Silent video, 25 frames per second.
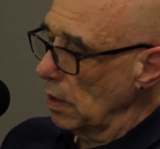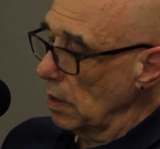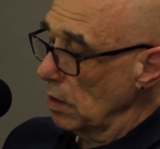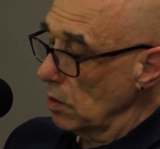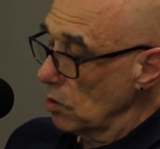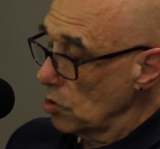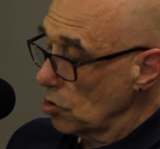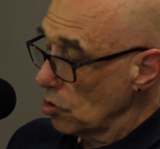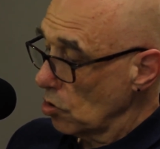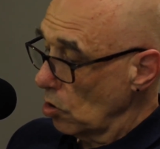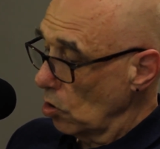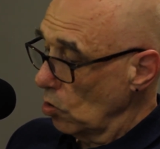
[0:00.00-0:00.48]

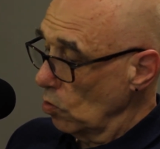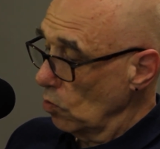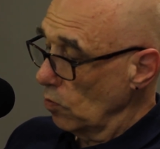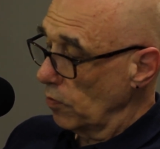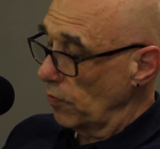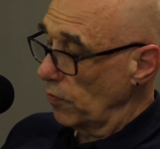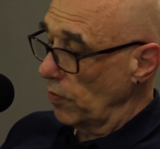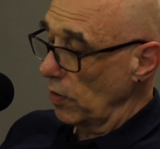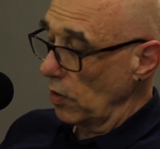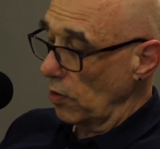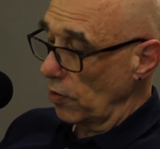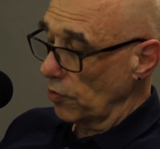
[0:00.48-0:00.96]
control
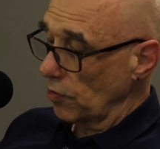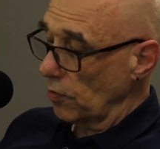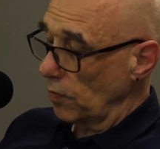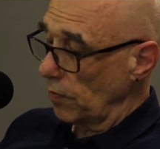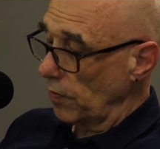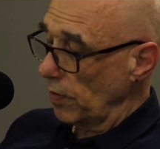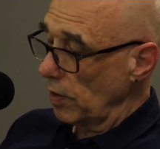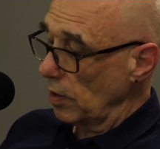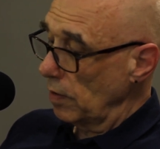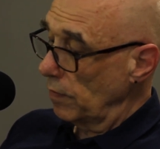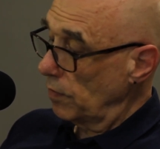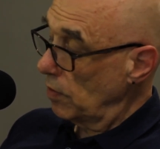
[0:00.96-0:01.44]

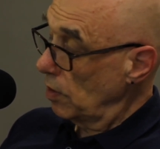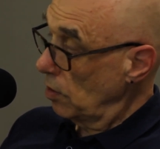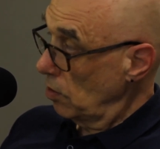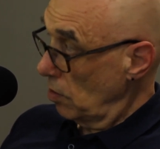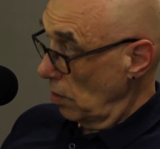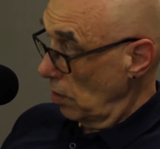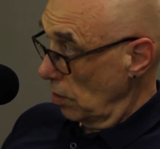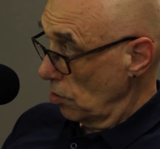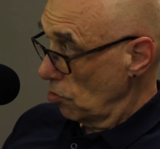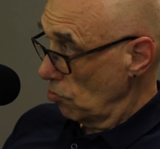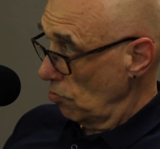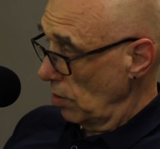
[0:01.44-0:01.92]
philosophy of the
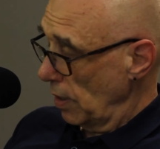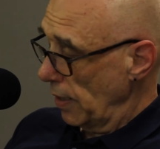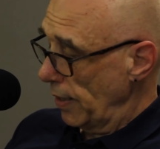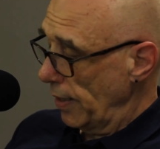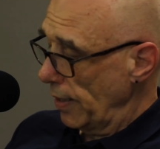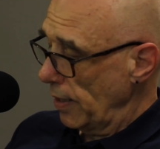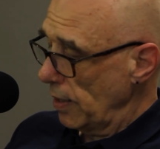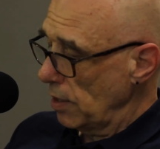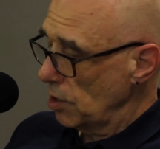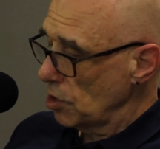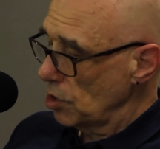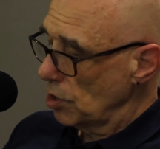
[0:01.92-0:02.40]
industrial
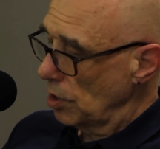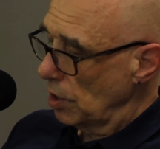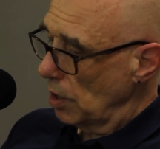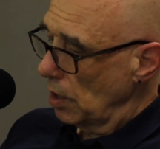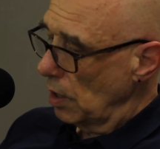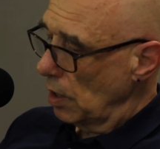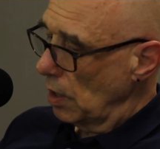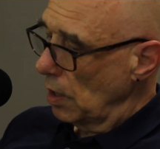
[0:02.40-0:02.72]
age